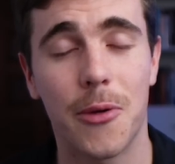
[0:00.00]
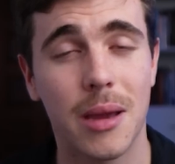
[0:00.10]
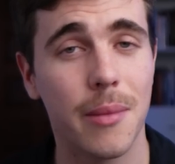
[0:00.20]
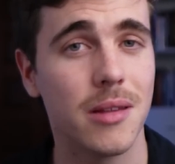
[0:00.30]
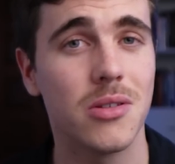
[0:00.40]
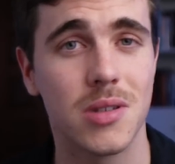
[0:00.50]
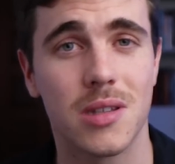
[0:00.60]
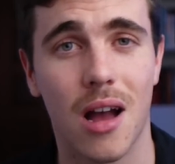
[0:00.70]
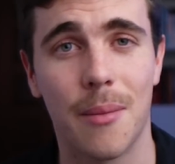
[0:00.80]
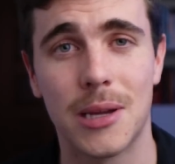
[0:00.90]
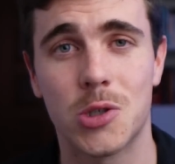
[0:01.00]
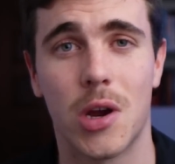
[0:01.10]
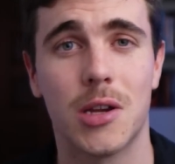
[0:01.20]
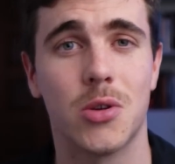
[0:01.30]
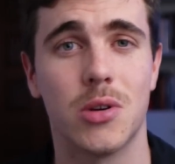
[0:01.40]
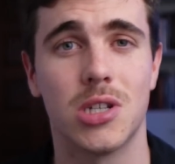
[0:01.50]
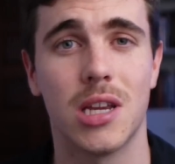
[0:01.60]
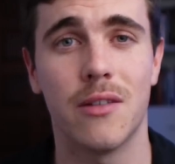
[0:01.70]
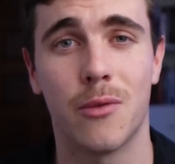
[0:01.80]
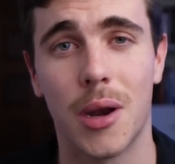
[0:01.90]
I recommend you start by trying to
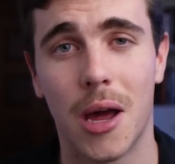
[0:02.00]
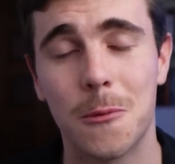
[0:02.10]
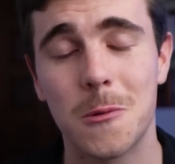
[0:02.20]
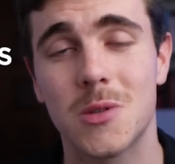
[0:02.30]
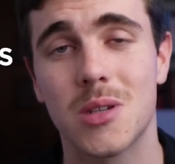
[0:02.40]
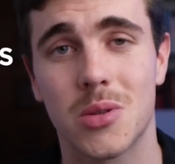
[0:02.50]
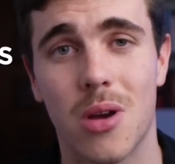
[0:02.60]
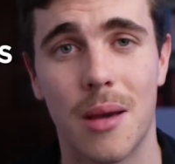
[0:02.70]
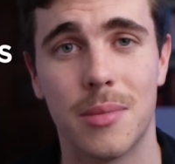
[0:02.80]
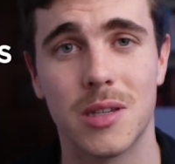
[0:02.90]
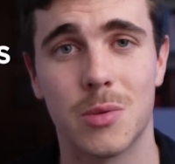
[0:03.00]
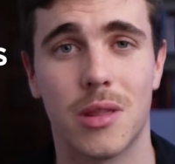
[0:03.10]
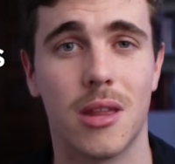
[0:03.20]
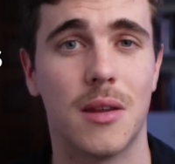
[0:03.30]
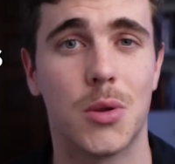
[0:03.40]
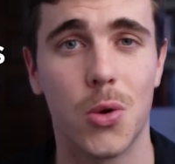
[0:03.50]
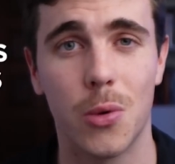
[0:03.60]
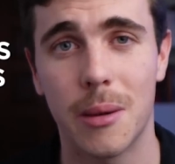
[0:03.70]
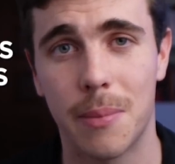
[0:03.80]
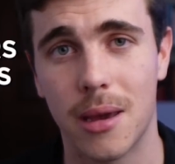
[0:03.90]
achieve 100 subscribers within a
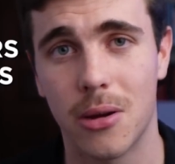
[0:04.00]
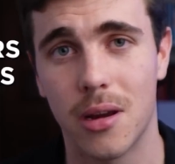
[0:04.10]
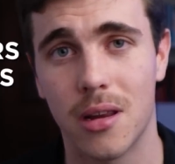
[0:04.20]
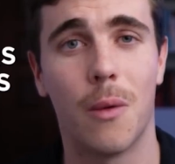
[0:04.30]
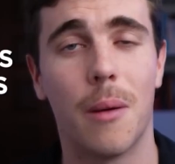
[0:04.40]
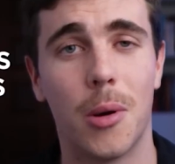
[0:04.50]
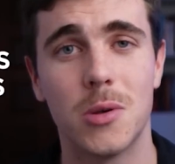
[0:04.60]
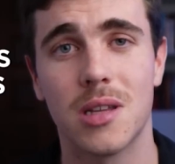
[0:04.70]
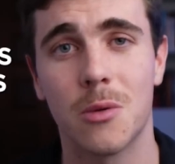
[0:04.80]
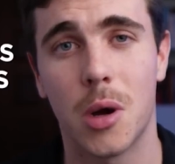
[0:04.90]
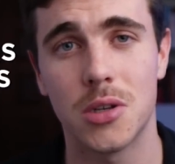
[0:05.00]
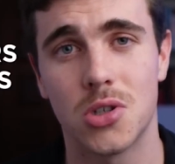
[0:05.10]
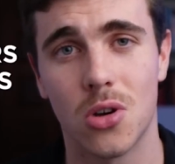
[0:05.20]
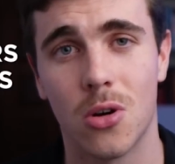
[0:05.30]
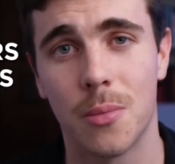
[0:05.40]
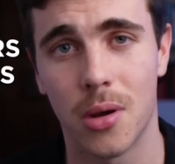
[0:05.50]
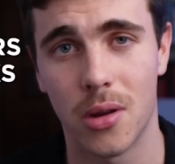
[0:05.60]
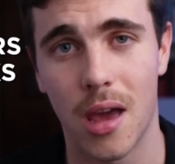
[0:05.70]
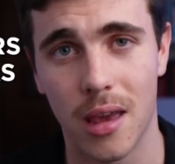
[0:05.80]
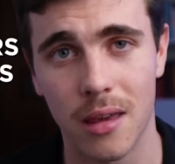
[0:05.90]
2-week period while posting 1 short per
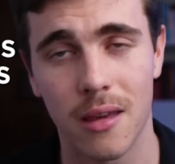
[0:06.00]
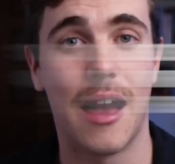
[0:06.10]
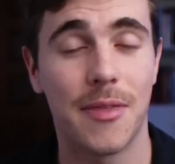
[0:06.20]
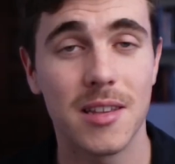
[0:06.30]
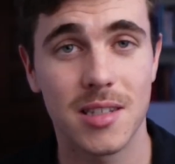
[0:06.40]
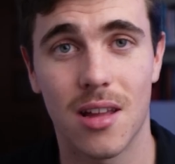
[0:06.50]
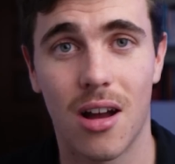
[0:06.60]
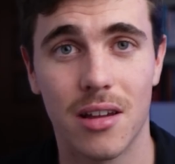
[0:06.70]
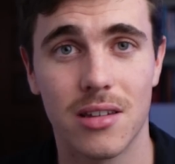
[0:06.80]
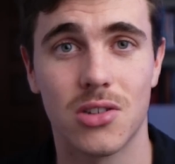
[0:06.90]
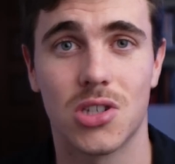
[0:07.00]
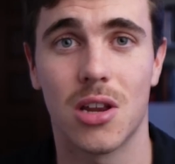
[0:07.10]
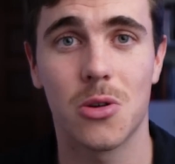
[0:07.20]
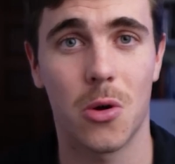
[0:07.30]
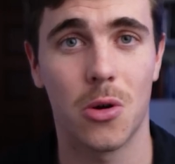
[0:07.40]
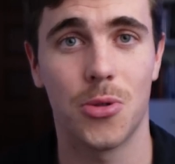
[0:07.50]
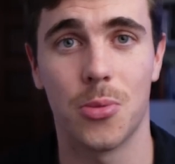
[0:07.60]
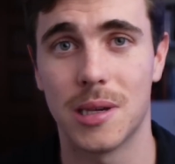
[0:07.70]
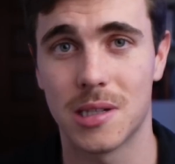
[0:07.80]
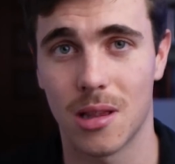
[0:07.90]
day. At the start, your channel growth will
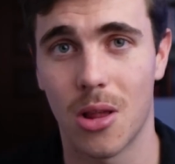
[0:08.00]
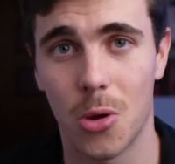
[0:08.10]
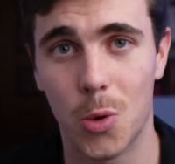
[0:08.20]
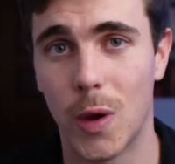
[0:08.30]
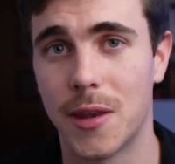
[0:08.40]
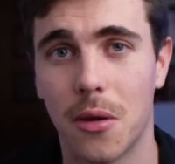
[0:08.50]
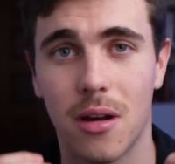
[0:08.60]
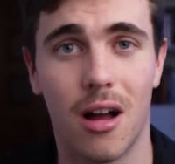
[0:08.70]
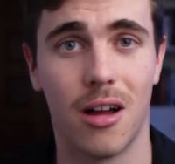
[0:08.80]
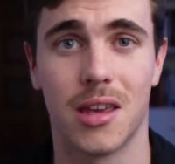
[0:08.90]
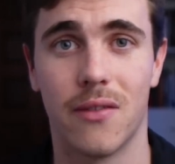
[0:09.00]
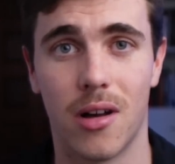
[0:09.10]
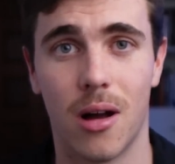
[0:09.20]
be slow and you can't give